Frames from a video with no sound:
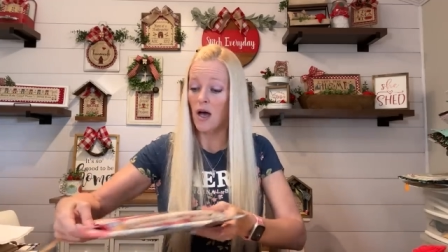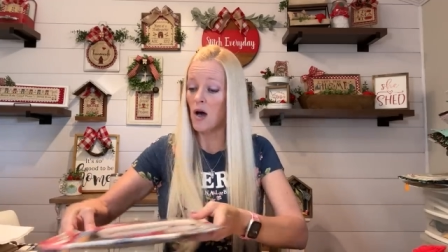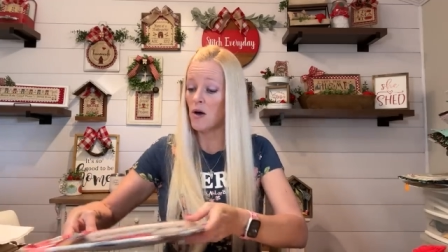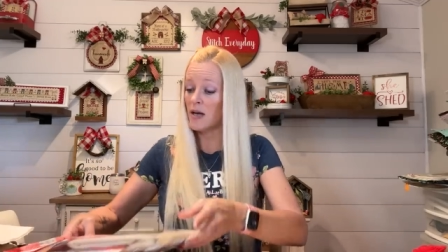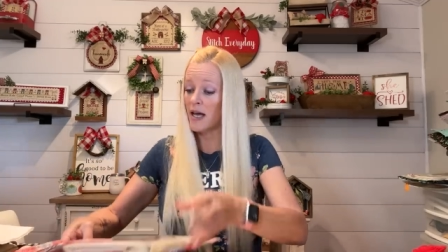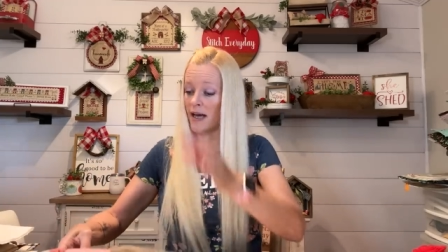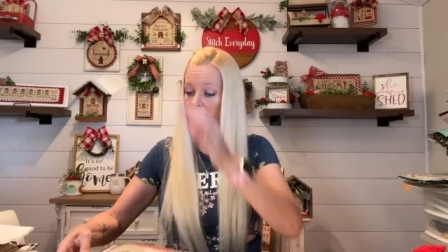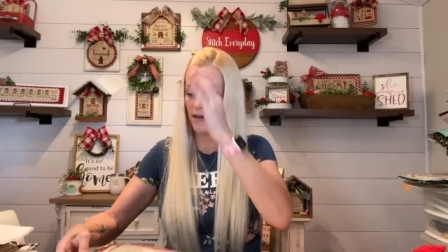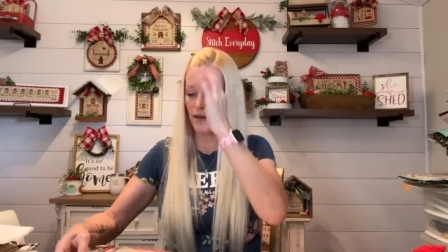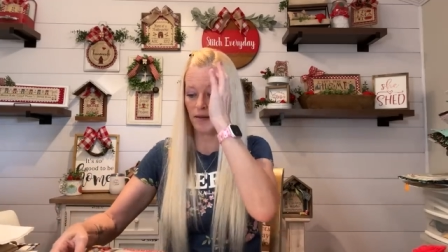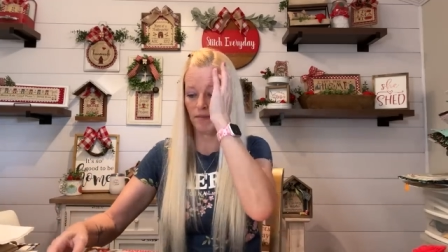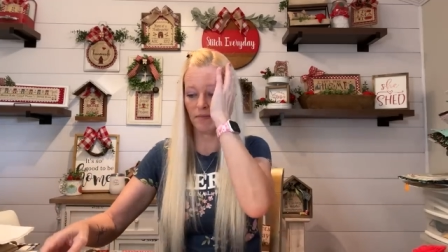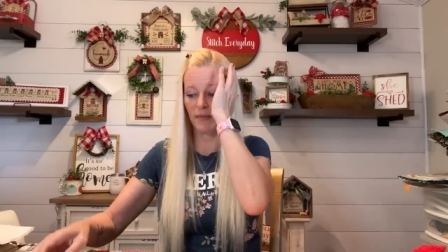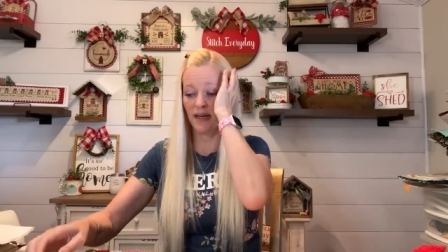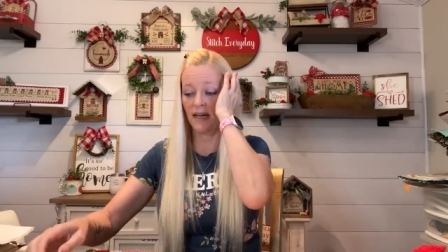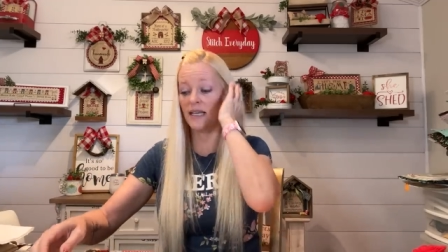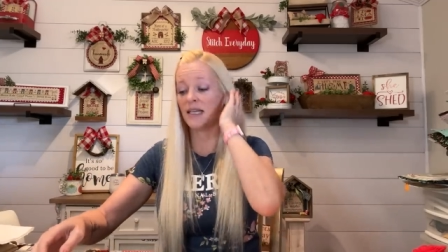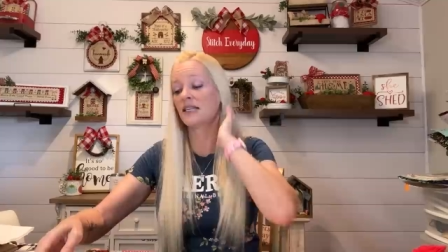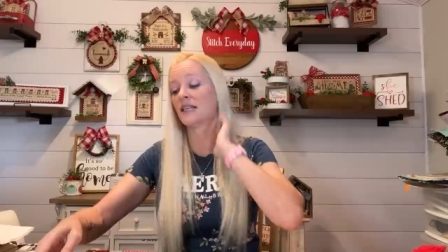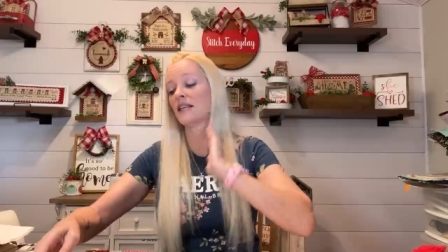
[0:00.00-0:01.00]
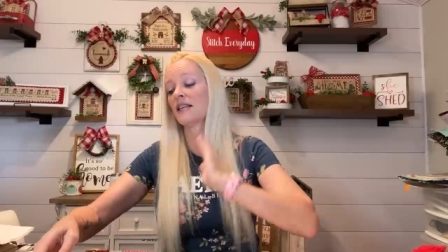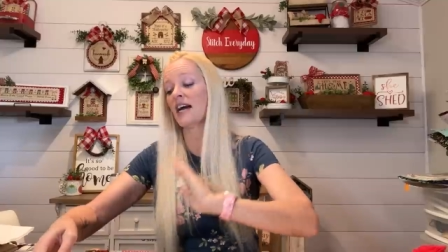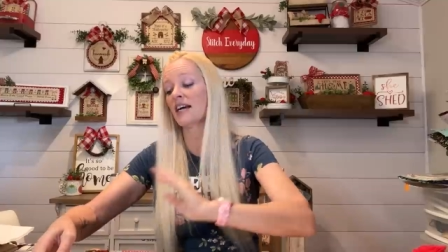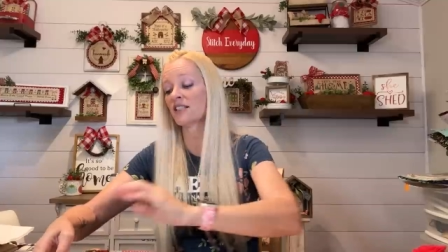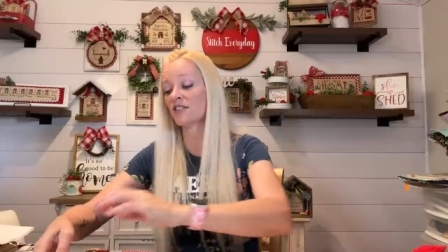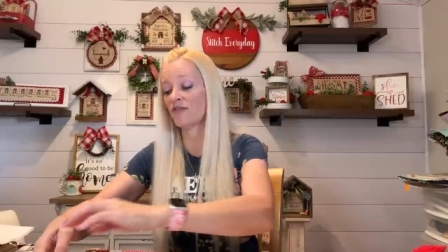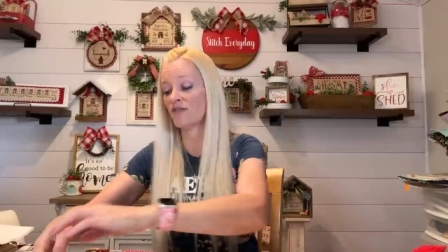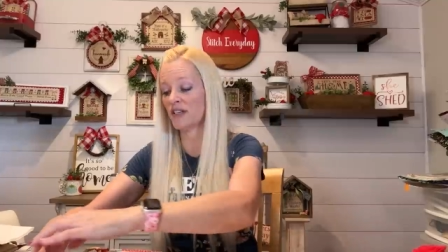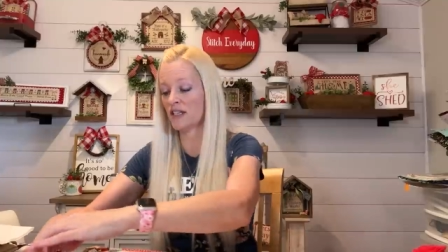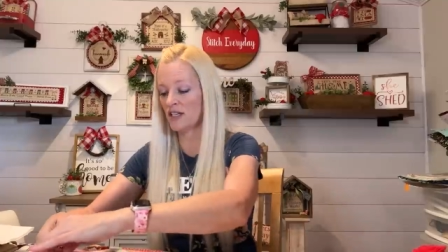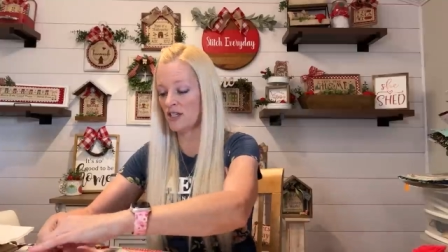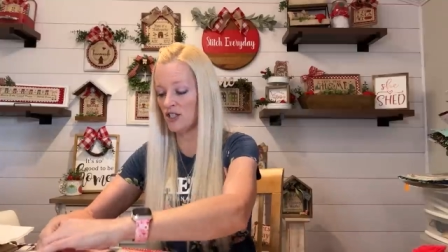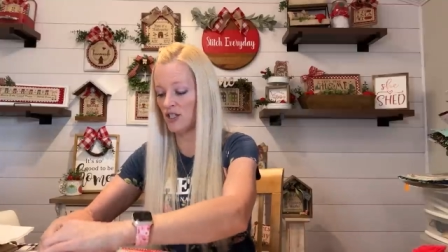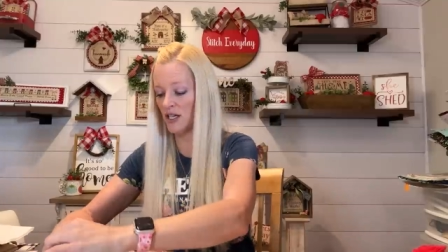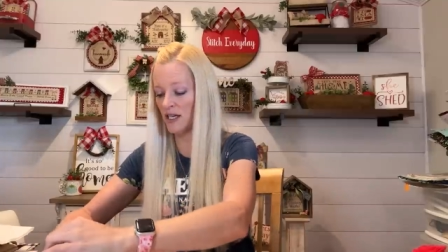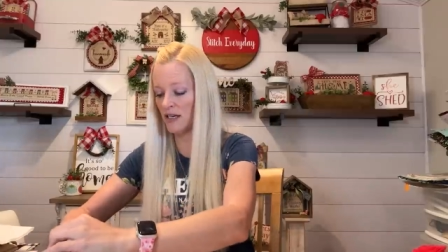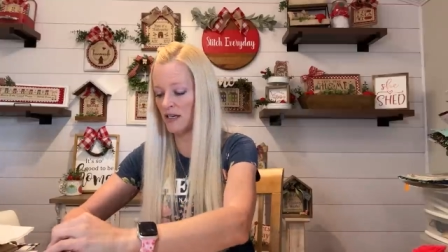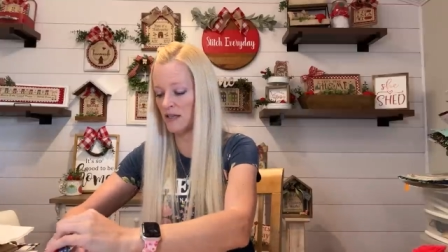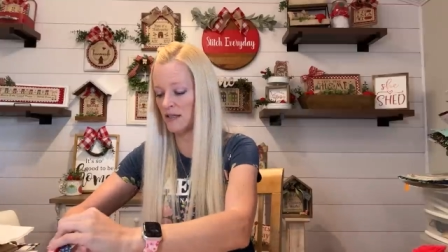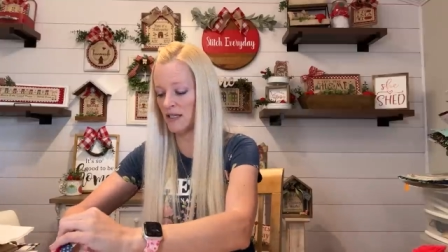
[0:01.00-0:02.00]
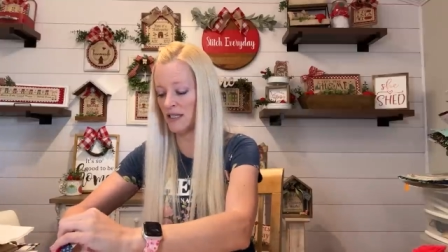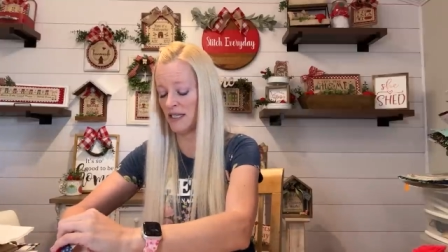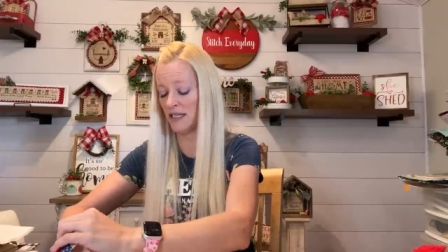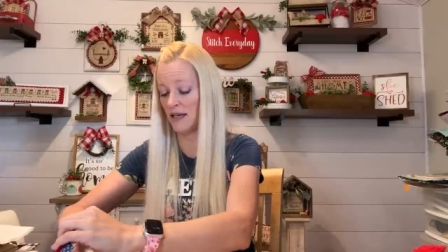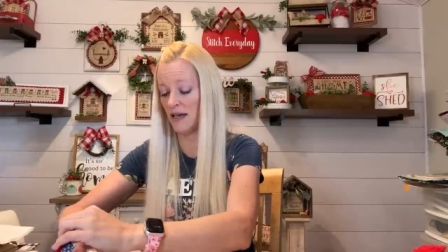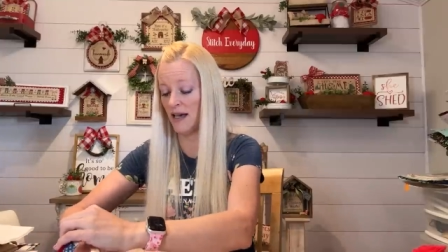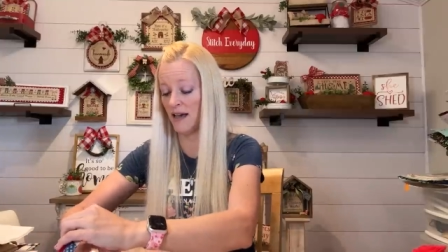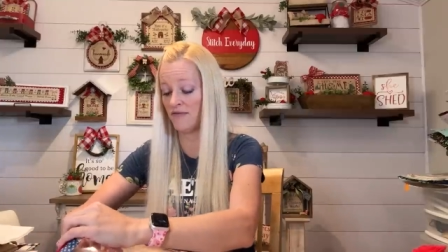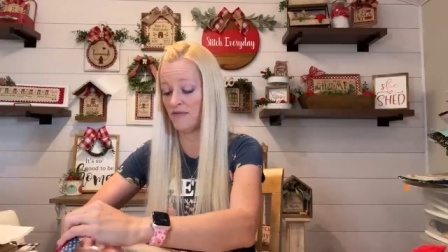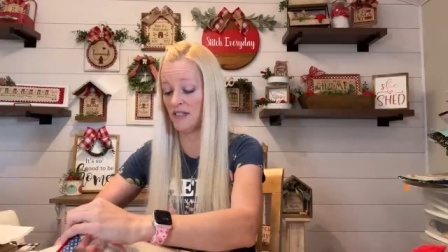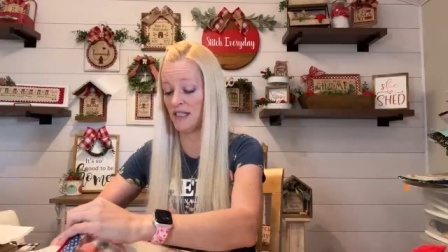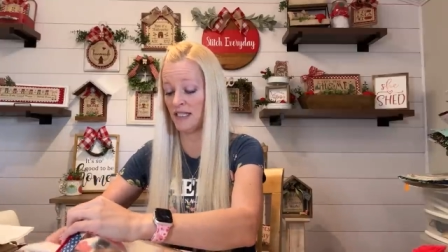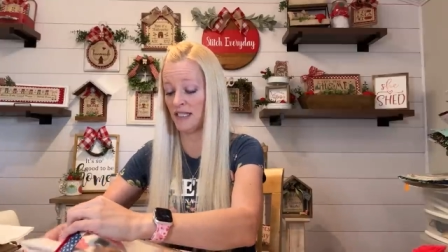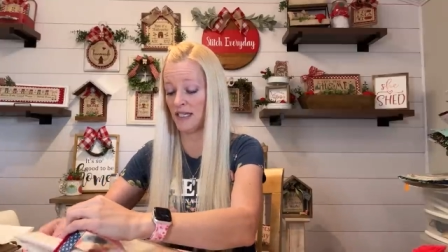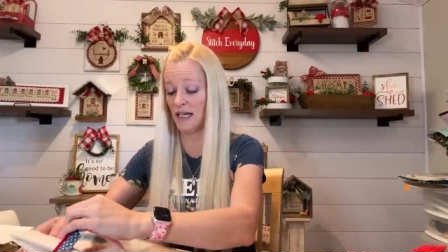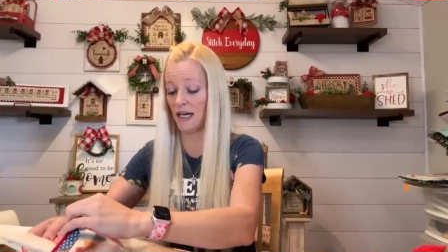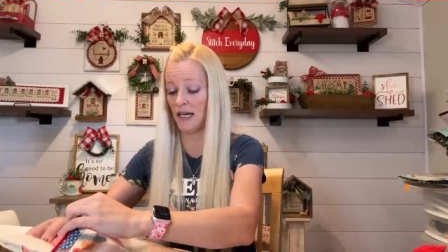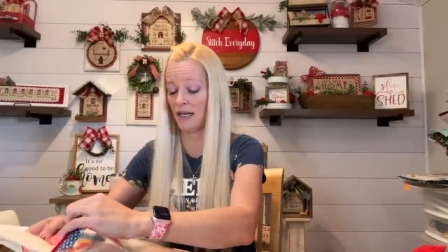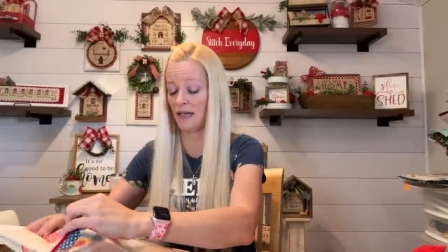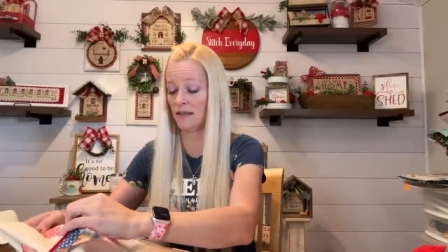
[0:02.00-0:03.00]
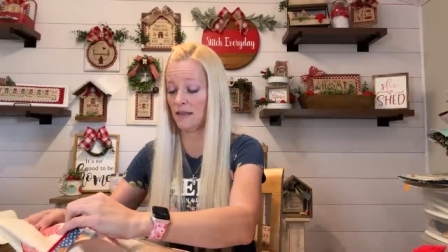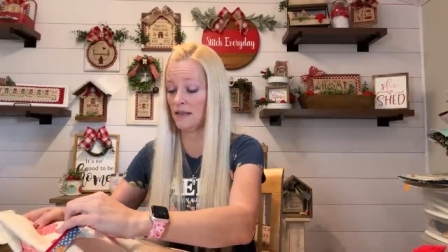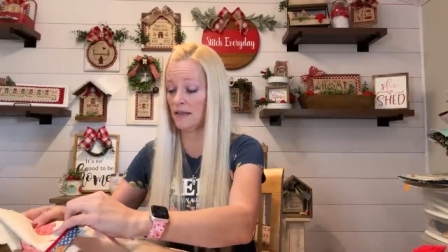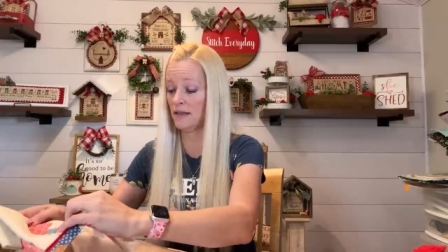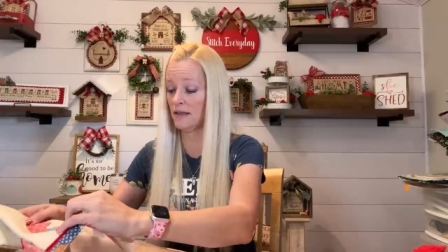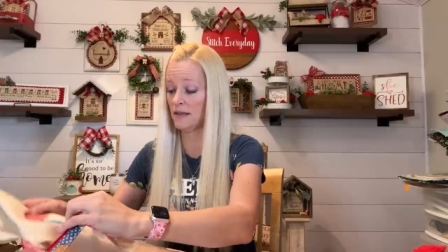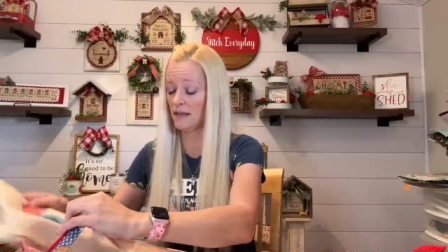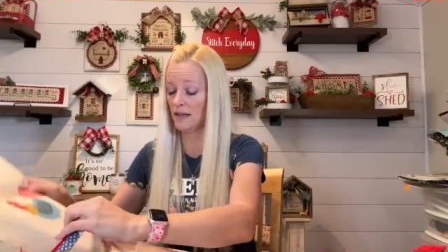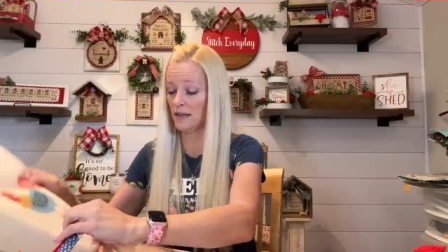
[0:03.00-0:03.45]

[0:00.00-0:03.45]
Okay, my next finish I did have done